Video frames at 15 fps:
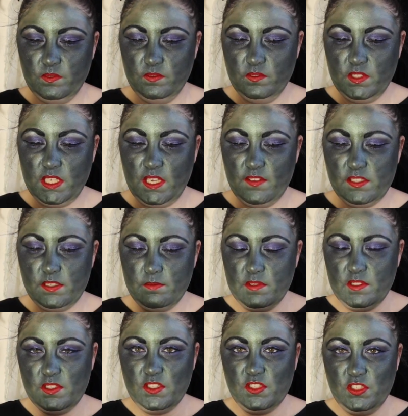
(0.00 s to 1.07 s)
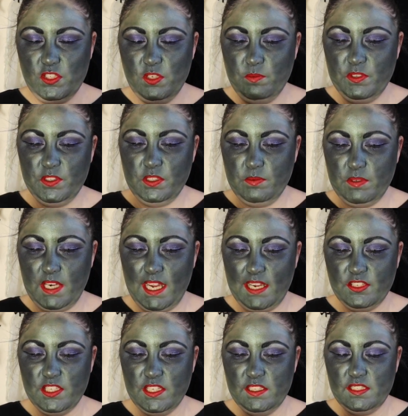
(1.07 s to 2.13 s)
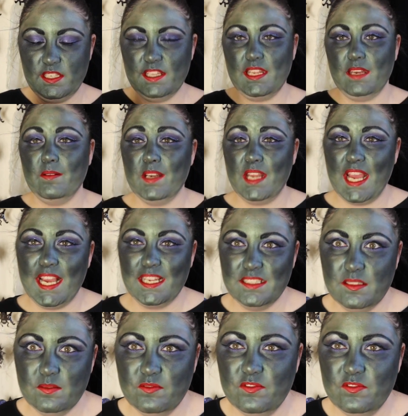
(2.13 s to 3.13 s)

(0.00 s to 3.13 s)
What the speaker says: to give us some super duper lashes, and then I'm going to add some